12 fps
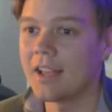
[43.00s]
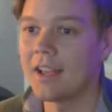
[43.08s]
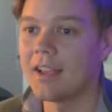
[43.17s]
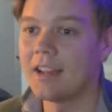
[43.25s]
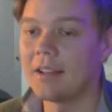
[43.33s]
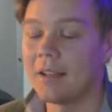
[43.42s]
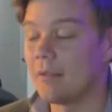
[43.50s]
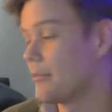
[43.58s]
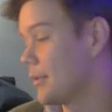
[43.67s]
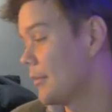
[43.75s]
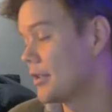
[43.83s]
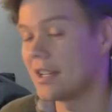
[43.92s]
and
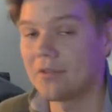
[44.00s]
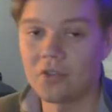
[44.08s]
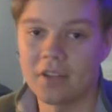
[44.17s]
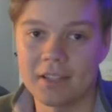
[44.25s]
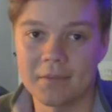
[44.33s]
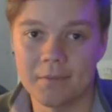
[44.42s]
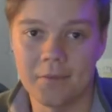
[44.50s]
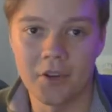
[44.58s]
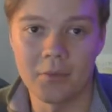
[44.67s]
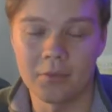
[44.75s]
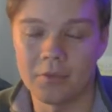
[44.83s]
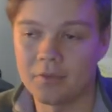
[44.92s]
pretty much everyone has a
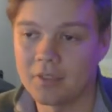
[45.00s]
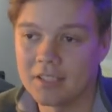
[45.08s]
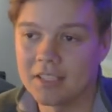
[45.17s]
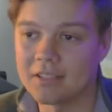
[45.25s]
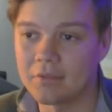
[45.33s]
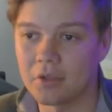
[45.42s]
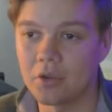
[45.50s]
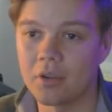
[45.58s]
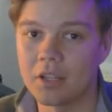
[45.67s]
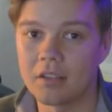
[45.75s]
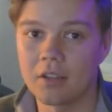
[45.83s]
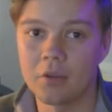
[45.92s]
phone with decent
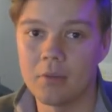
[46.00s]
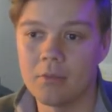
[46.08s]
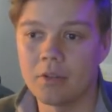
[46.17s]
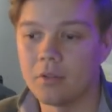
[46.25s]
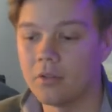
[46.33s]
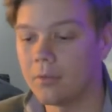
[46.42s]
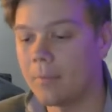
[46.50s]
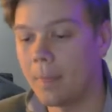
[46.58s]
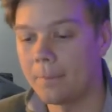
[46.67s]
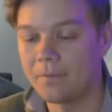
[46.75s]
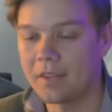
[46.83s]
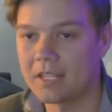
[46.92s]
recording equipment, or
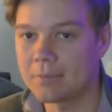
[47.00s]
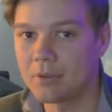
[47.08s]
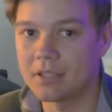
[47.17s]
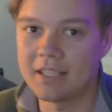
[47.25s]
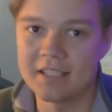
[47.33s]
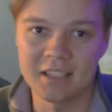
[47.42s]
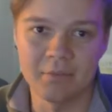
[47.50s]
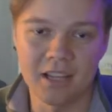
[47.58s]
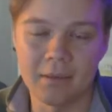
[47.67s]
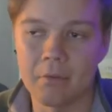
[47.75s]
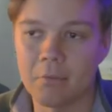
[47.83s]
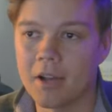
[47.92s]
it's pretty easy to pick
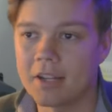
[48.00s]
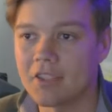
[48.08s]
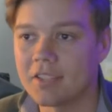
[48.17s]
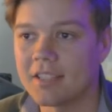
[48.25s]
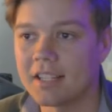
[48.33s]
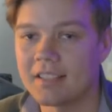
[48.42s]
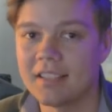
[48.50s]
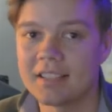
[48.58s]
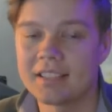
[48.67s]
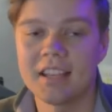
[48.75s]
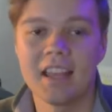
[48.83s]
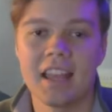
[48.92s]
up a mic just like
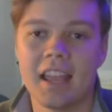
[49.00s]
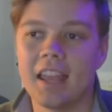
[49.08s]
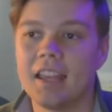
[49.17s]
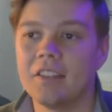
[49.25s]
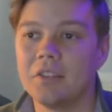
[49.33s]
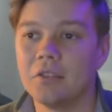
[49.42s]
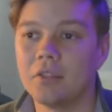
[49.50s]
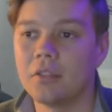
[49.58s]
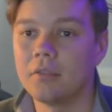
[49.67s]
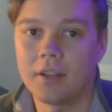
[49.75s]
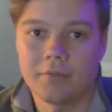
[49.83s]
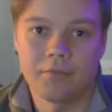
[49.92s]
this, and you're
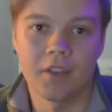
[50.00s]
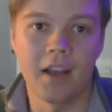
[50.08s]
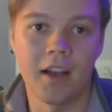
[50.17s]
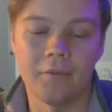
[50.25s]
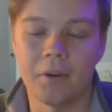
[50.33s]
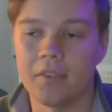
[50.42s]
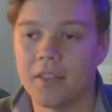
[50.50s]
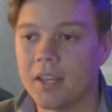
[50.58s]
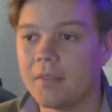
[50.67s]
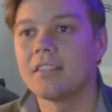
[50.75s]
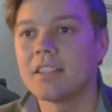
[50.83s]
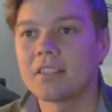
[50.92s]
halfway there.
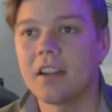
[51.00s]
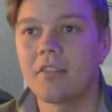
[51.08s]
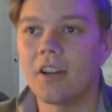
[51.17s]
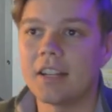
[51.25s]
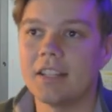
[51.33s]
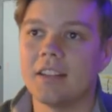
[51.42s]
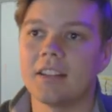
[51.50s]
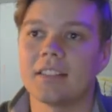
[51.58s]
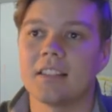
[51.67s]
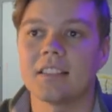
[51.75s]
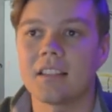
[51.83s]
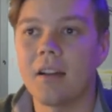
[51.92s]
This guy right here, he
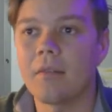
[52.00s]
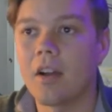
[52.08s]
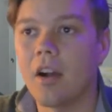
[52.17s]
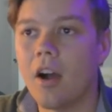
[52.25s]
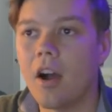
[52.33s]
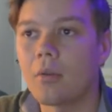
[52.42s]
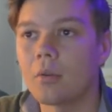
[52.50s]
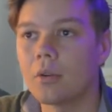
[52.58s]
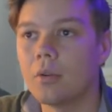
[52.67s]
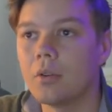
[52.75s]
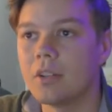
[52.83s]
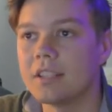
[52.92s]
says, I'll
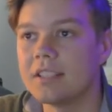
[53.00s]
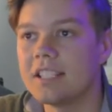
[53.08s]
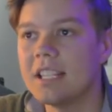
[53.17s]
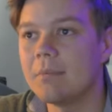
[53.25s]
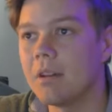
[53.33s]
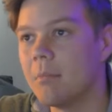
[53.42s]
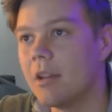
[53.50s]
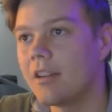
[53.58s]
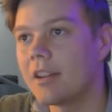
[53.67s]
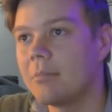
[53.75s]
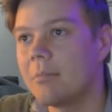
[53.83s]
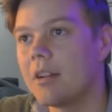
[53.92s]
record a deep
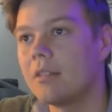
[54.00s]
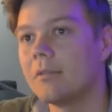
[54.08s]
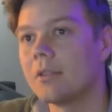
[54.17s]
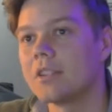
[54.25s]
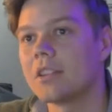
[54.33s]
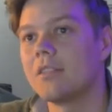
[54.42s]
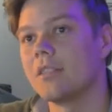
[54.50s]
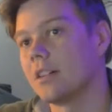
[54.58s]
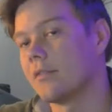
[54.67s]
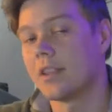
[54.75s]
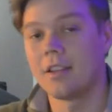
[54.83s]
American male voiceover.